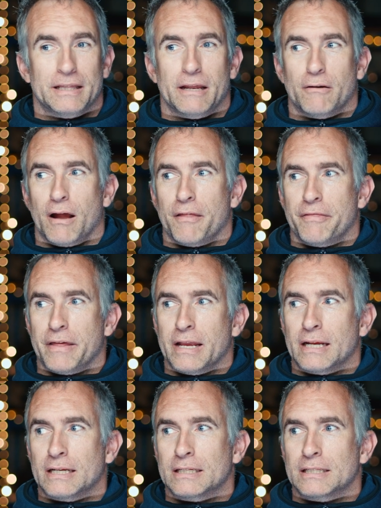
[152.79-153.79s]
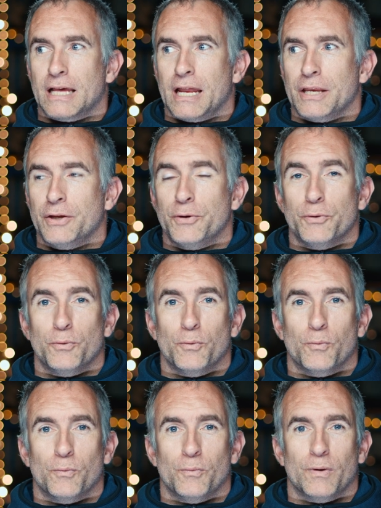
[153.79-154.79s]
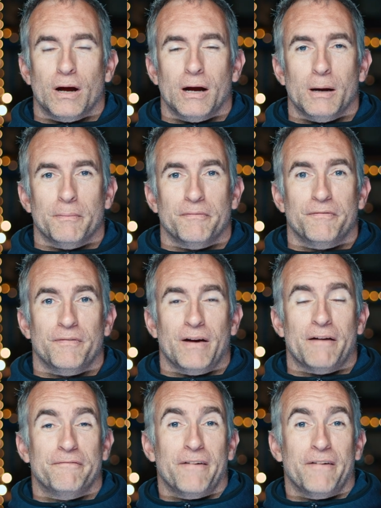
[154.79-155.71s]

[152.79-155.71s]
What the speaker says: There are things that you have